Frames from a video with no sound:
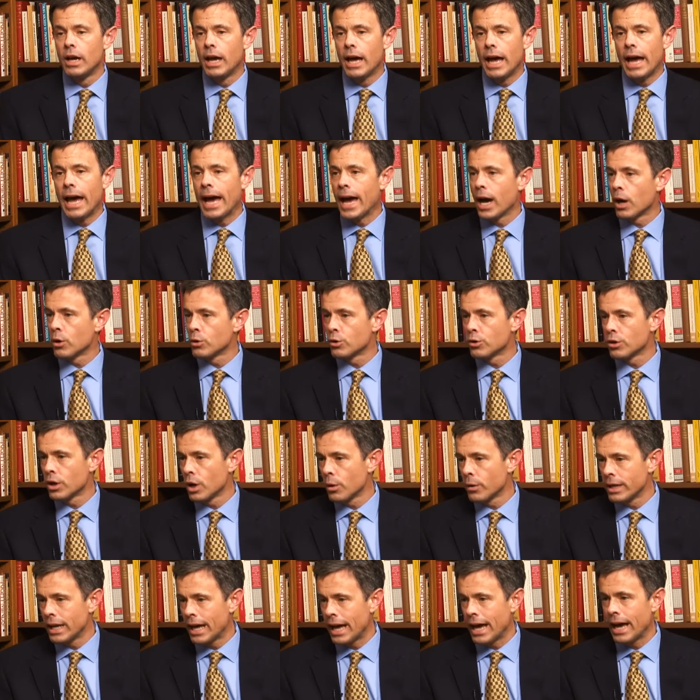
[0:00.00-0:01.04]
how you're
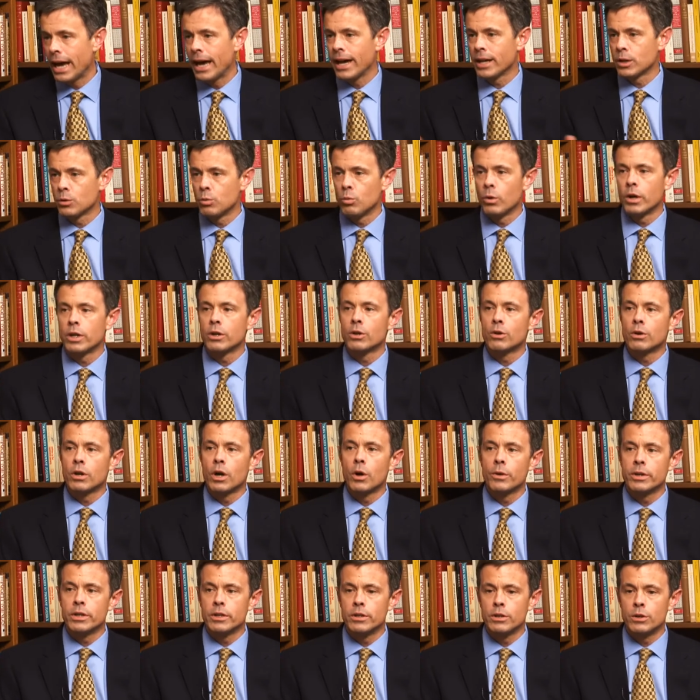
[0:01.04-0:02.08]
going to act, what you're
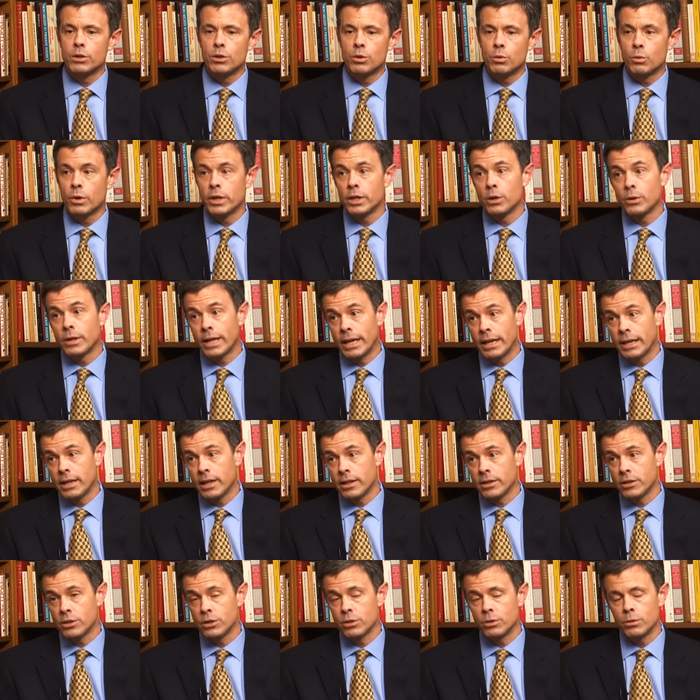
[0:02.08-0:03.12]
going to do, what you
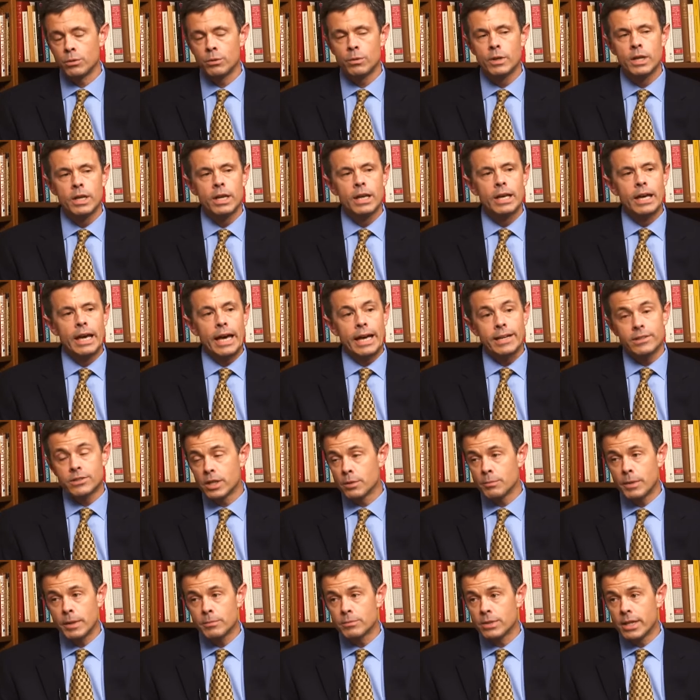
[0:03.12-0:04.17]
cannot do. And
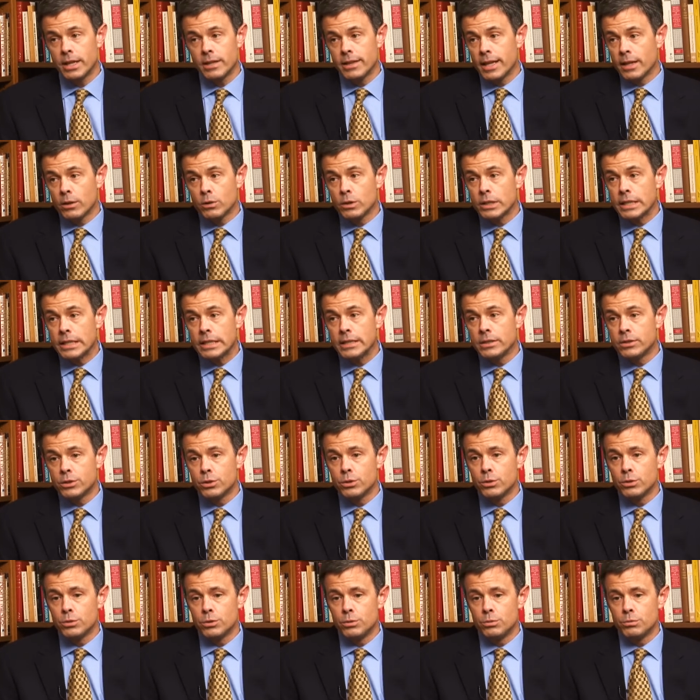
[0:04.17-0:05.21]
sometimes that'll lead
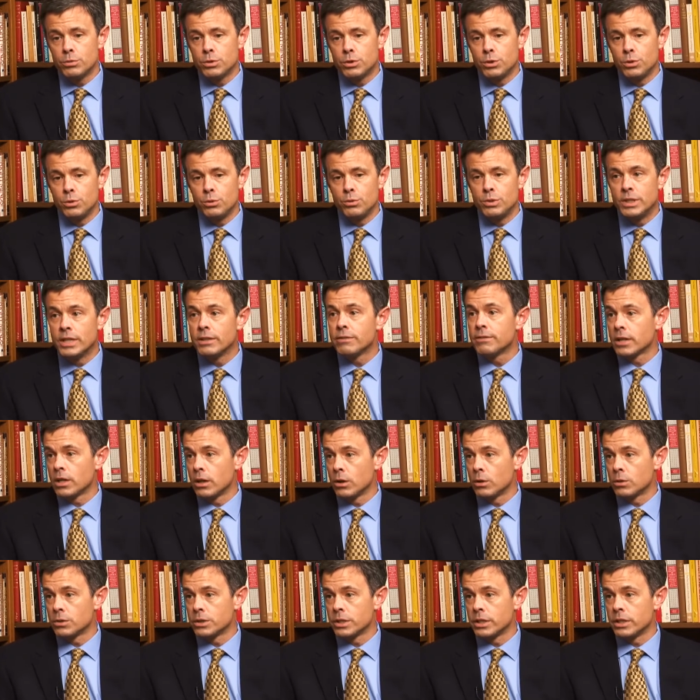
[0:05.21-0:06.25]
to
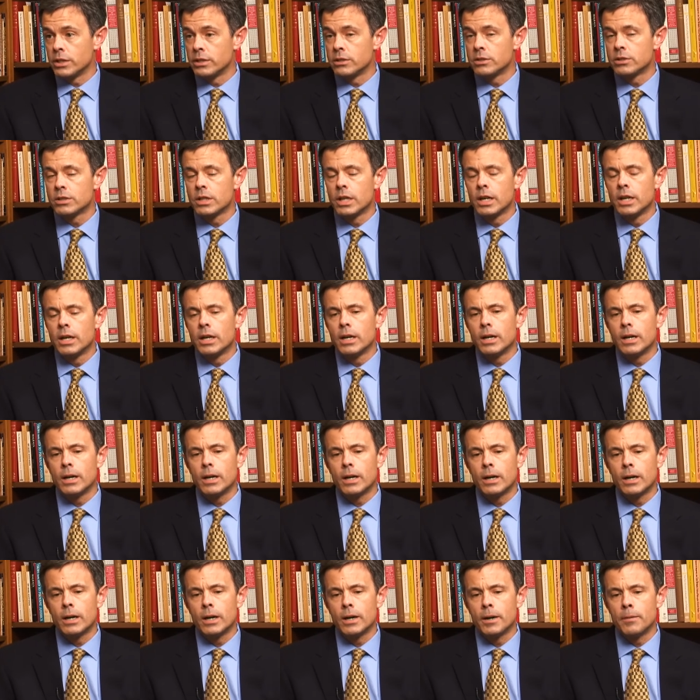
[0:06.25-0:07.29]
difficulties.
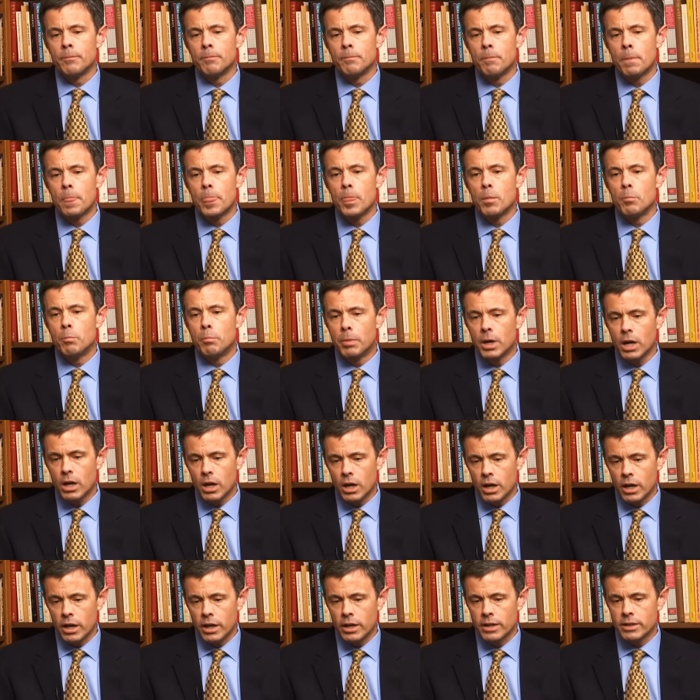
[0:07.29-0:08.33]

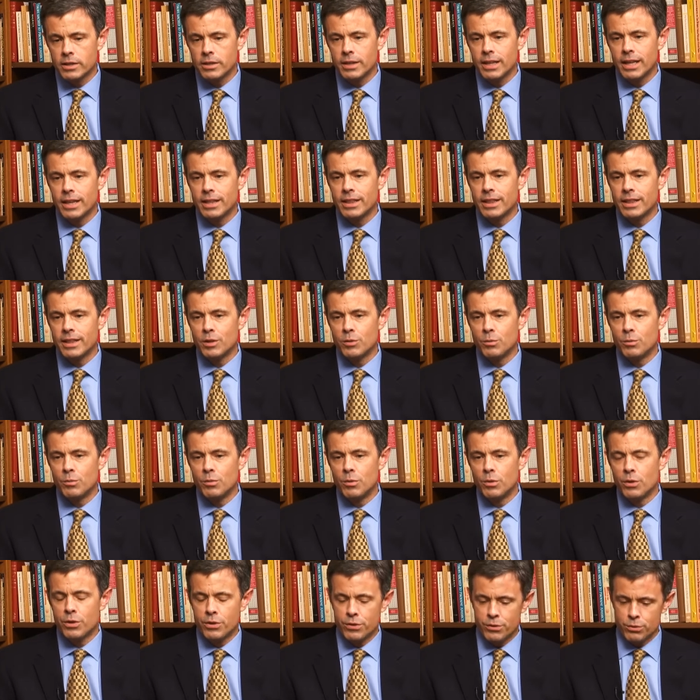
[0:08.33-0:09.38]
But
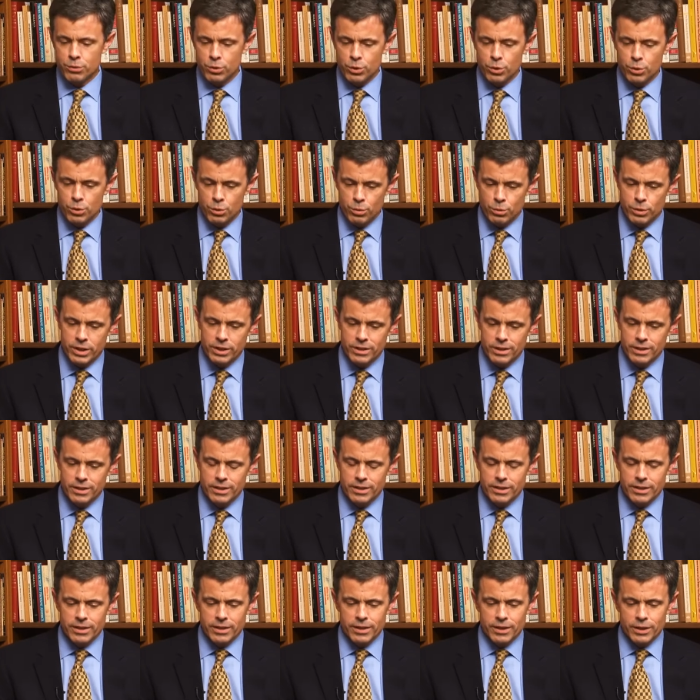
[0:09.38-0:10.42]
through,
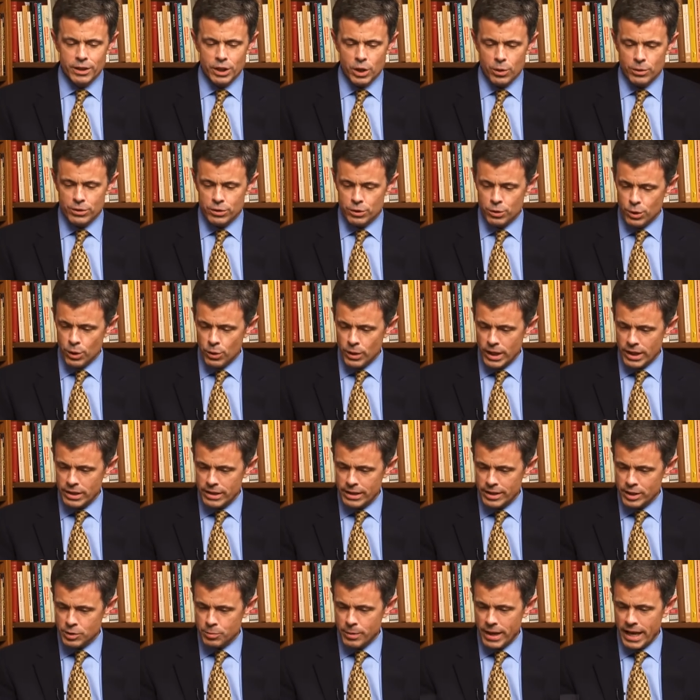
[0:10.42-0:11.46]
as you go down
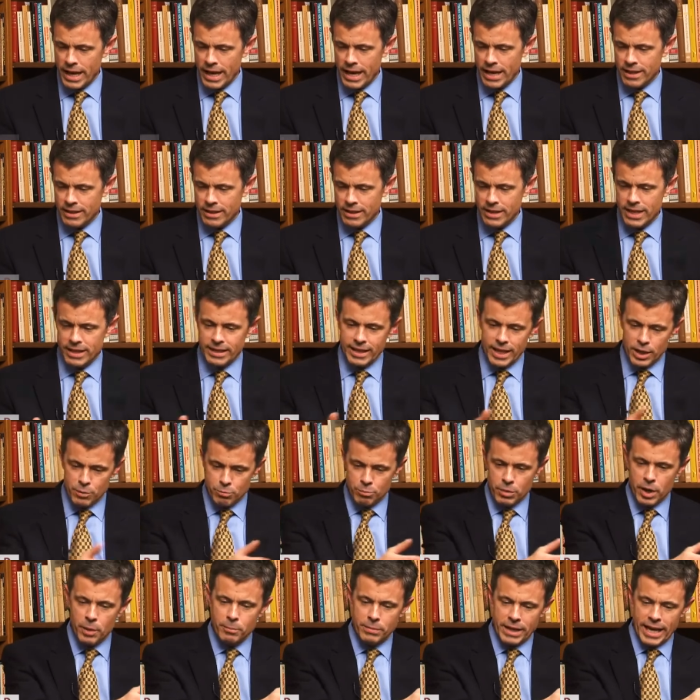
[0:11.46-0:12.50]
this path and then get
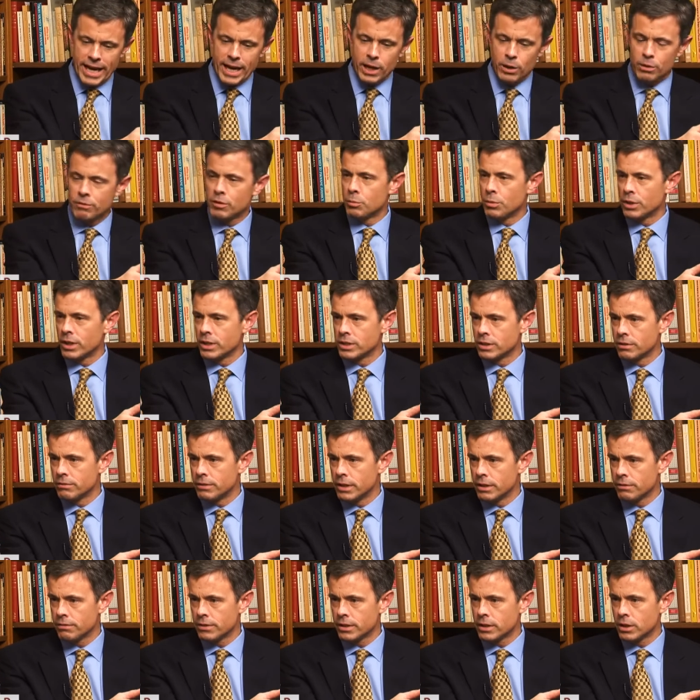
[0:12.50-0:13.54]
bumped out of it because of
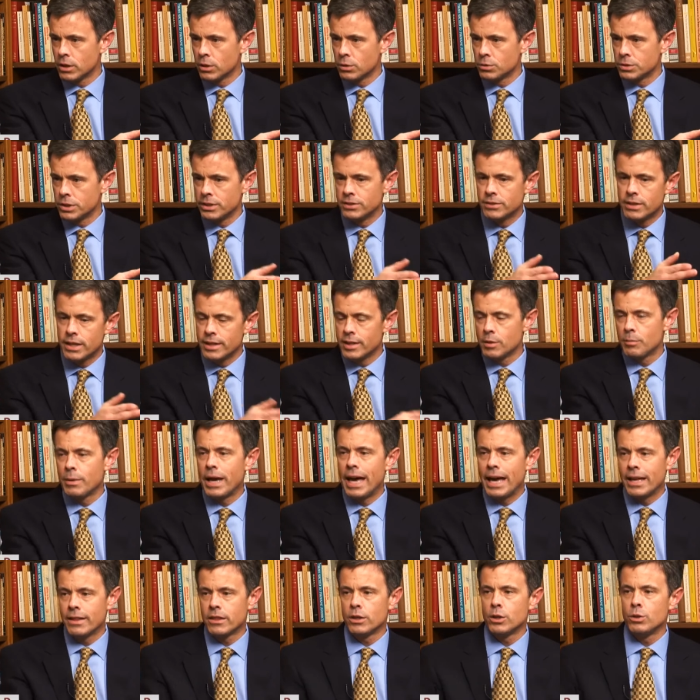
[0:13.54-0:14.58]
difficulties, then the
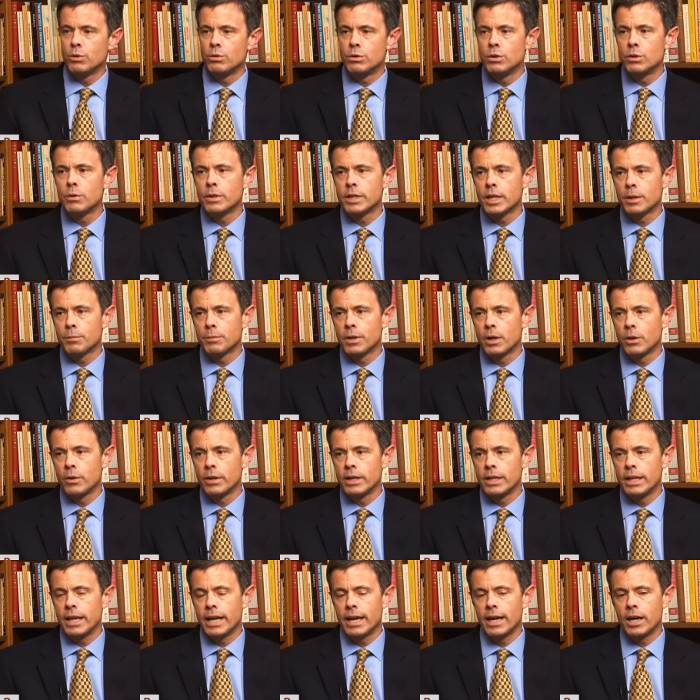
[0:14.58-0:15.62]
path that you do end up
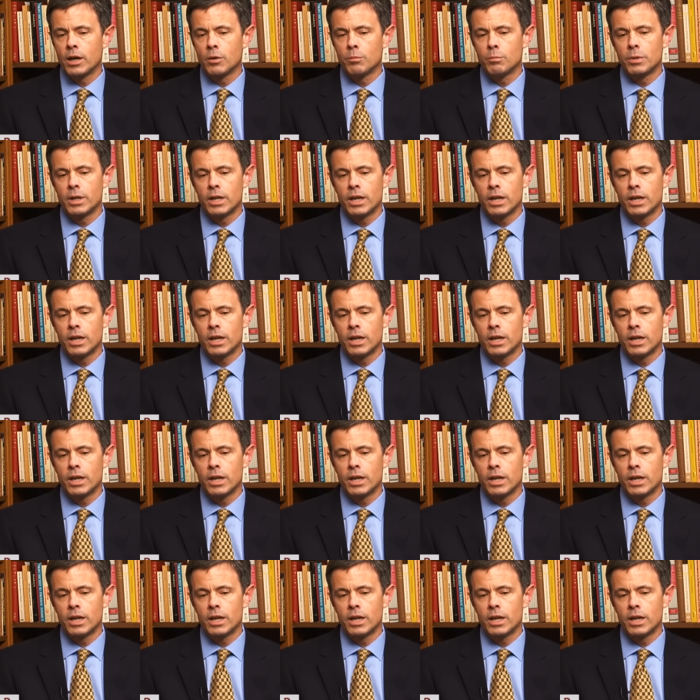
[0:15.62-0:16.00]
going down